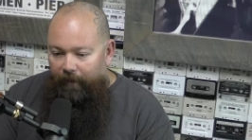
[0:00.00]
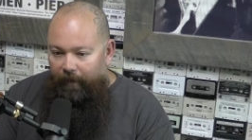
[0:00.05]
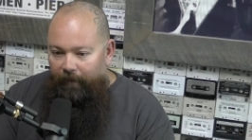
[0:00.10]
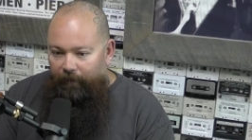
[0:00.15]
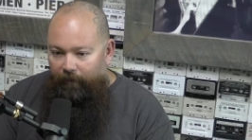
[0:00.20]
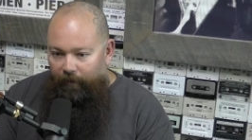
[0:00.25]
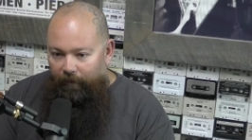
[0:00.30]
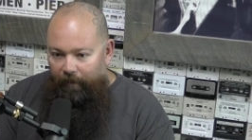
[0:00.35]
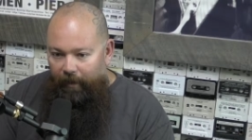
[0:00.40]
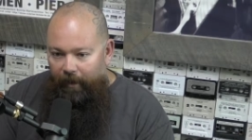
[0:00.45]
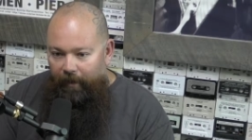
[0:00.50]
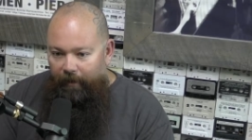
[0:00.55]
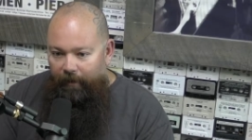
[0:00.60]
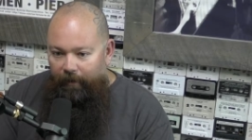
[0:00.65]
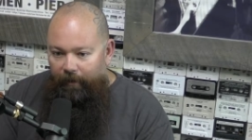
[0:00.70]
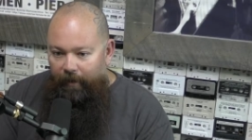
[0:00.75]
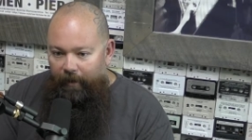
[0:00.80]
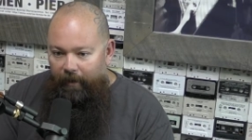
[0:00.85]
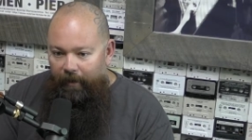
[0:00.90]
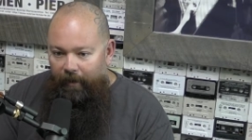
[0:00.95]
for a meet and
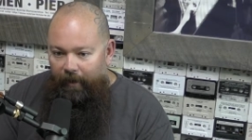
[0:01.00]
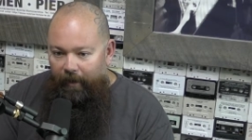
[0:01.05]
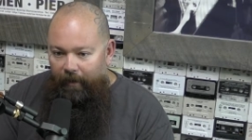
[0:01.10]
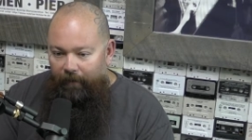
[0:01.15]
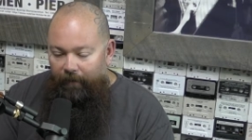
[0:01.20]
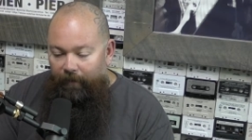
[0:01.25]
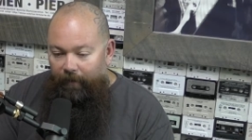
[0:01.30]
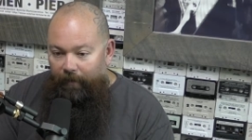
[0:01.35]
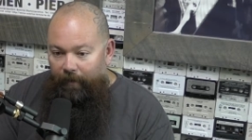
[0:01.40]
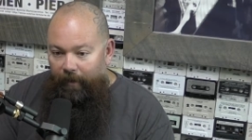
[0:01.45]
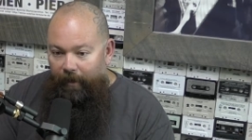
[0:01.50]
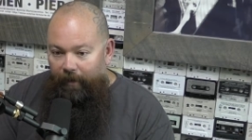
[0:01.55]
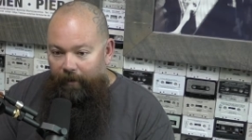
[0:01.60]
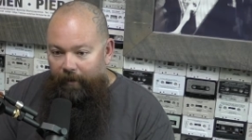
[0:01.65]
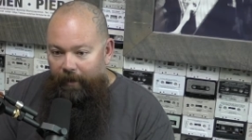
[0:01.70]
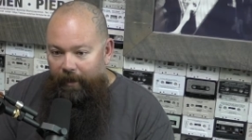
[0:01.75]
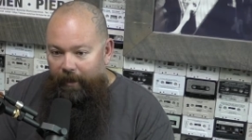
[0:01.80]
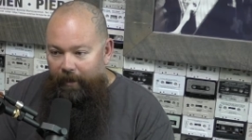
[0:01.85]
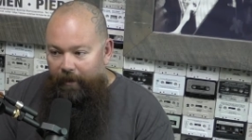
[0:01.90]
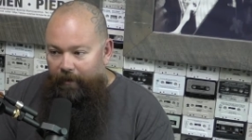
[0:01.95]
greet, and from
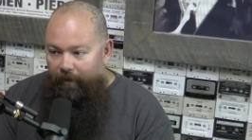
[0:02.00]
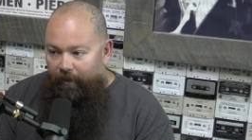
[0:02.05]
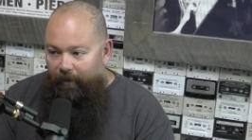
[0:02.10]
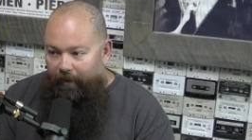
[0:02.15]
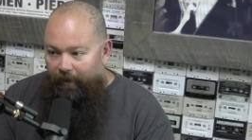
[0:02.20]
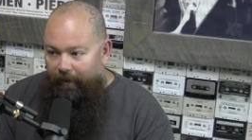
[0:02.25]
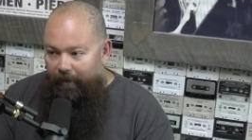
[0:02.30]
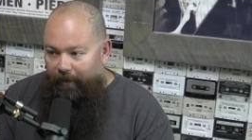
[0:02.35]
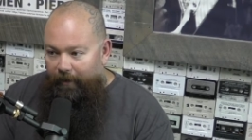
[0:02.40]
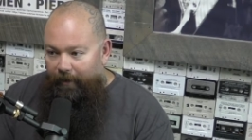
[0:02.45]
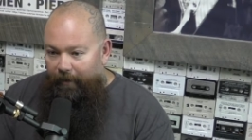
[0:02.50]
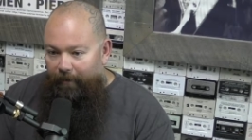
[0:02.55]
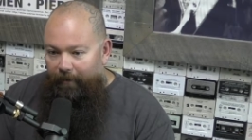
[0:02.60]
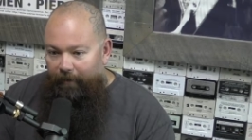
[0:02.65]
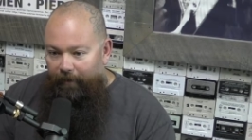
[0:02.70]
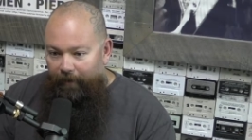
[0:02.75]
there he hooked us up